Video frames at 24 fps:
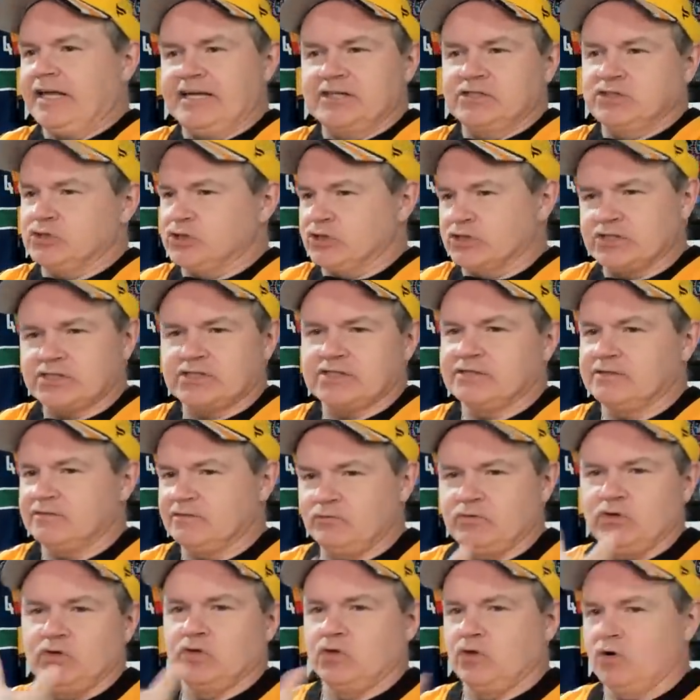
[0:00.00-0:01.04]
It just
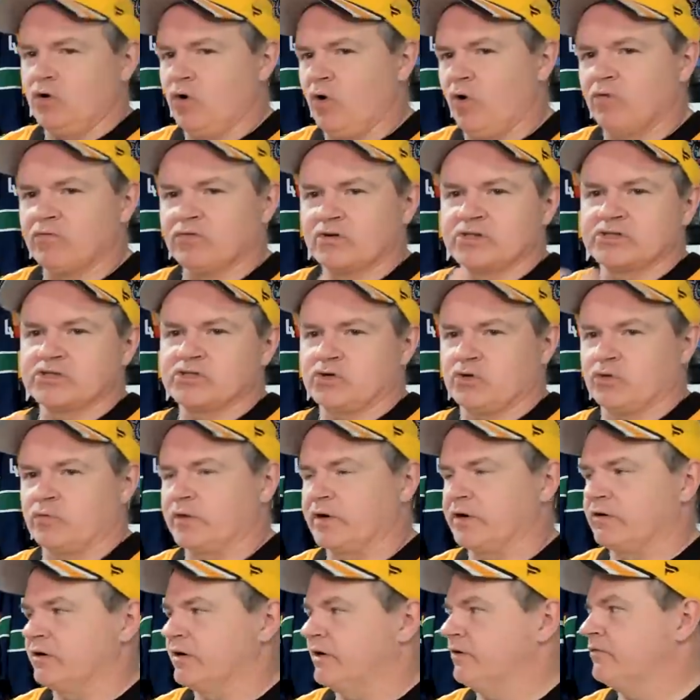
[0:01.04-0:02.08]
you look over his
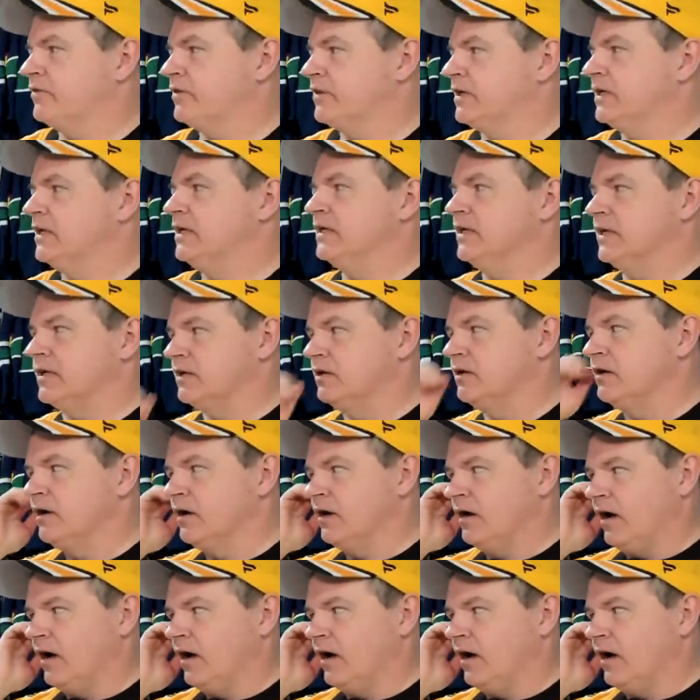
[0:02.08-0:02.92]
career and everything he did,